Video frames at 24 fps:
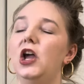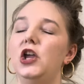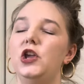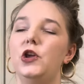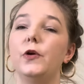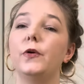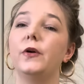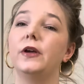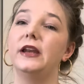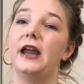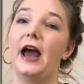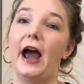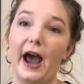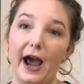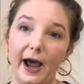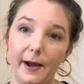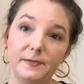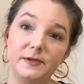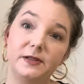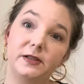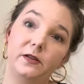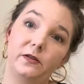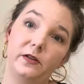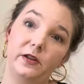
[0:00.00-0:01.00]
You can
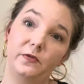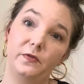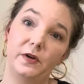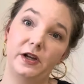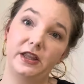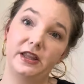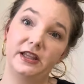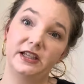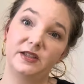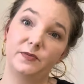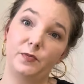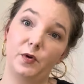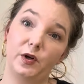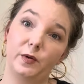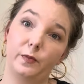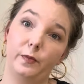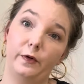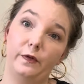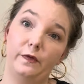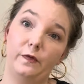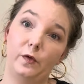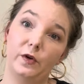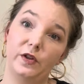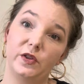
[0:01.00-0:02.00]
absolutely read this book
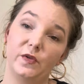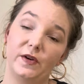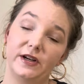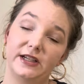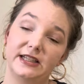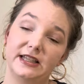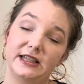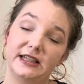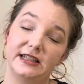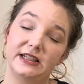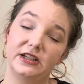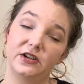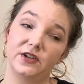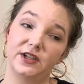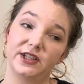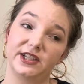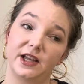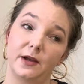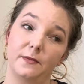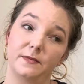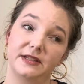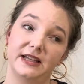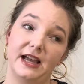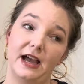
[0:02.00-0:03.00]
before the rest of the series
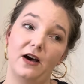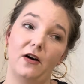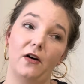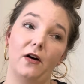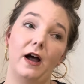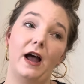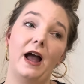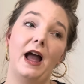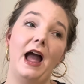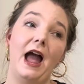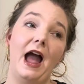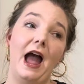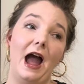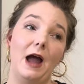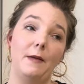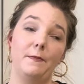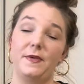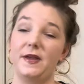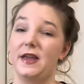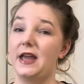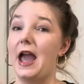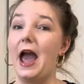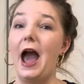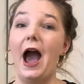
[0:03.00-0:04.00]
comes out and
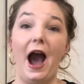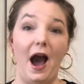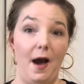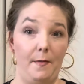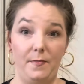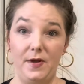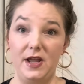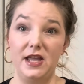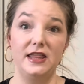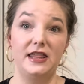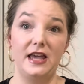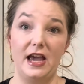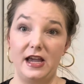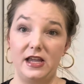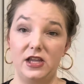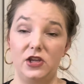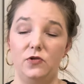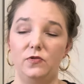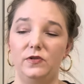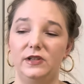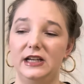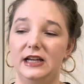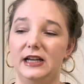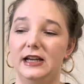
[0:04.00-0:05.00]
be happy that
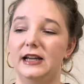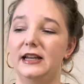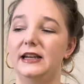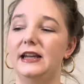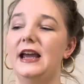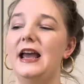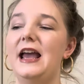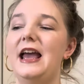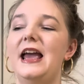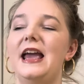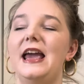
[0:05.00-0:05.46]
you did.